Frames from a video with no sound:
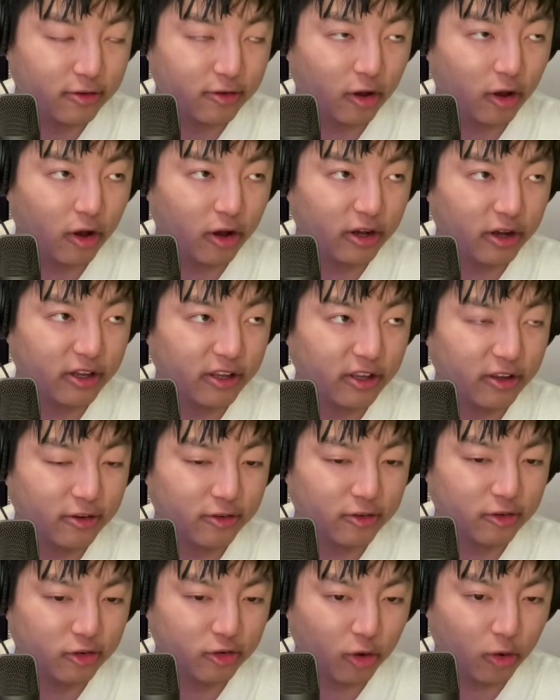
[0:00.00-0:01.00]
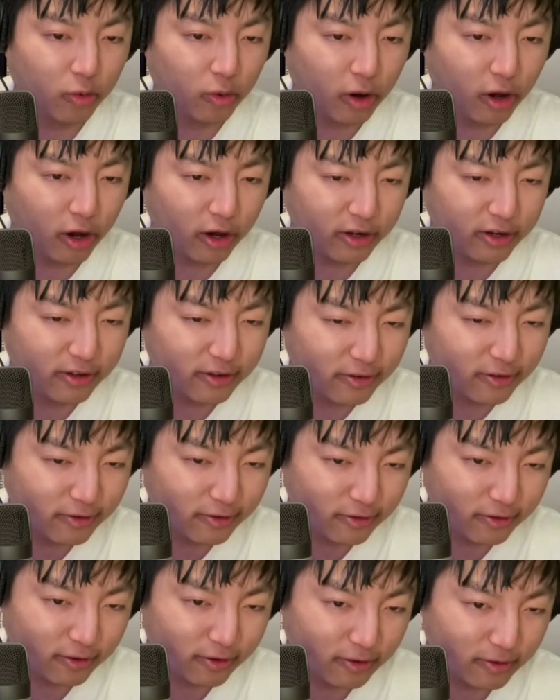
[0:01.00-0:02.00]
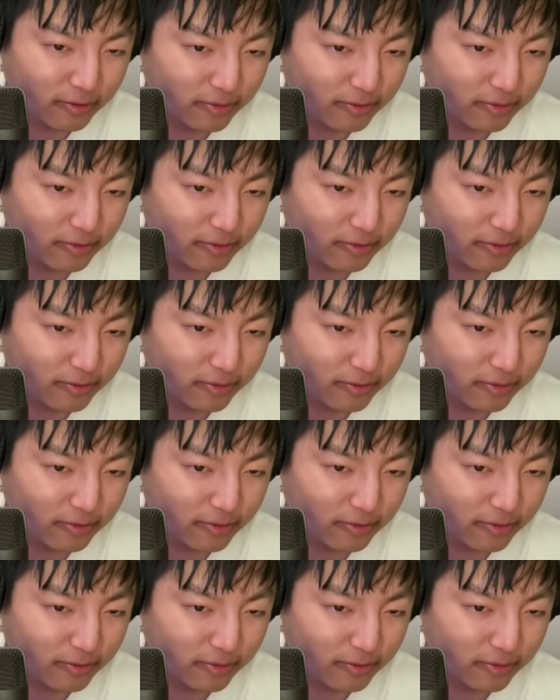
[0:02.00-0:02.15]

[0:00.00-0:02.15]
song is so honest.